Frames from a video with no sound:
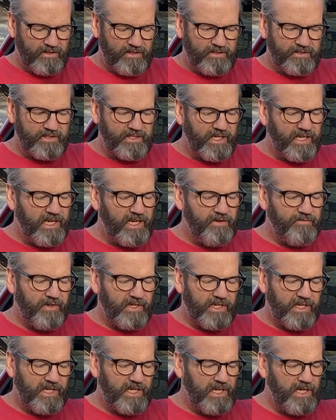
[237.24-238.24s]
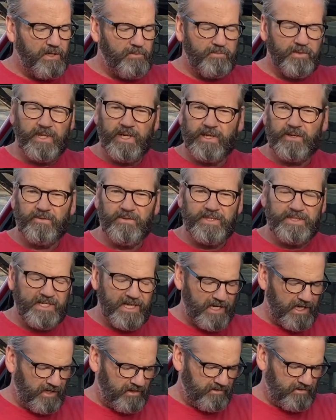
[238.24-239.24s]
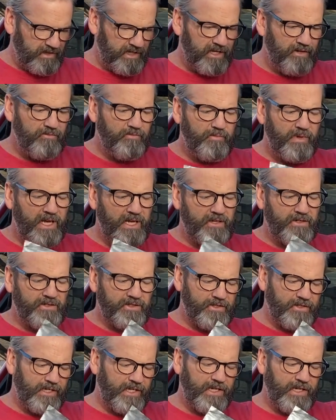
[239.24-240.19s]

to even keep liquids out even better. So now